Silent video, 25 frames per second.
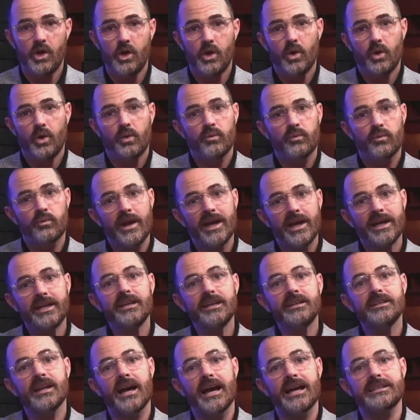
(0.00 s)

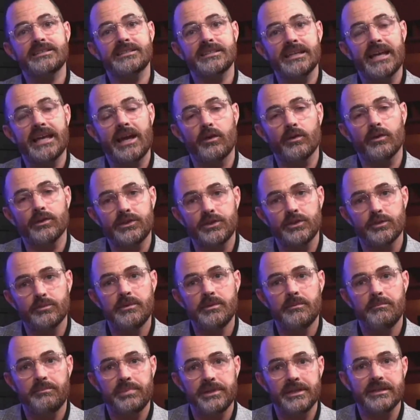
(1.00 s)
recognizing how
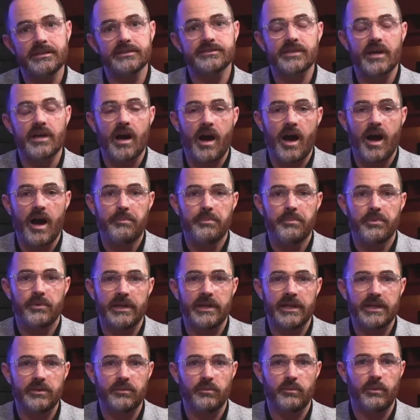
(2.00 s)
human beings
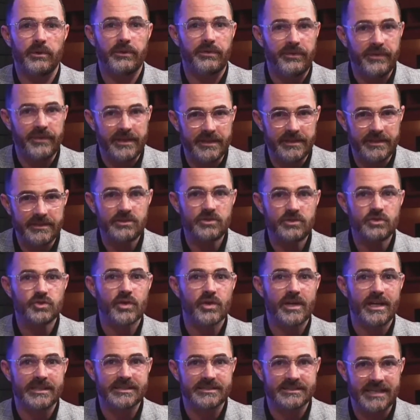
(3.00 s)
operate within
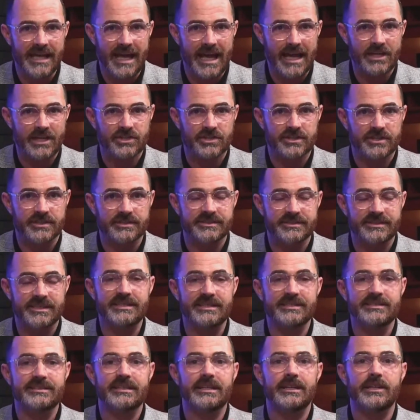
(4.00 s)
transactions
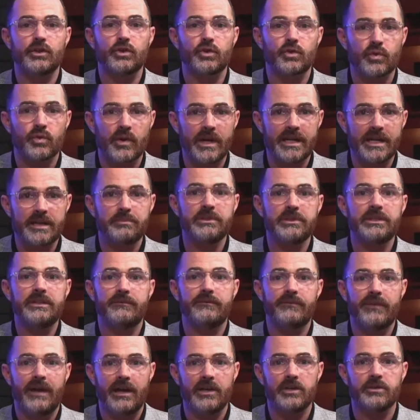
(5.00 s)
is an incredibly
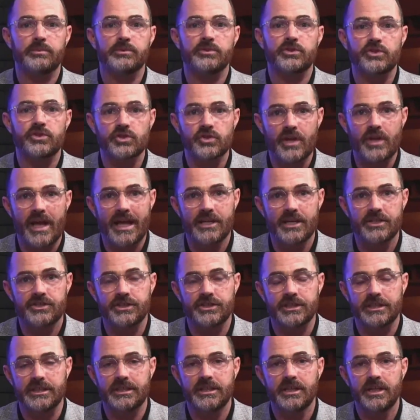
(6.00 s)
valuable
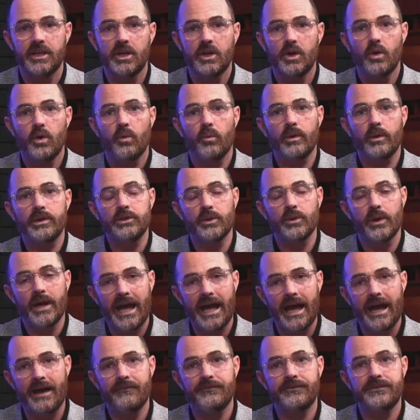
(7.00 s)
strategy when you
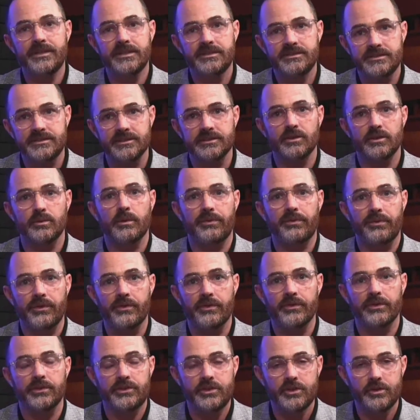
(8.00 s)
have to deal with
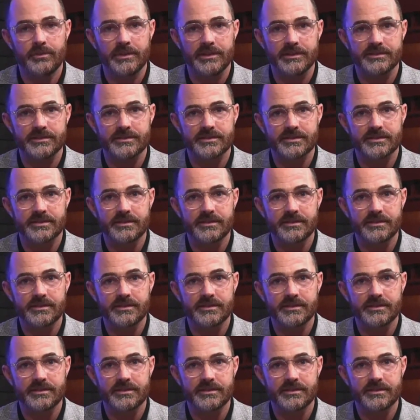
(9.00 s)
other humans,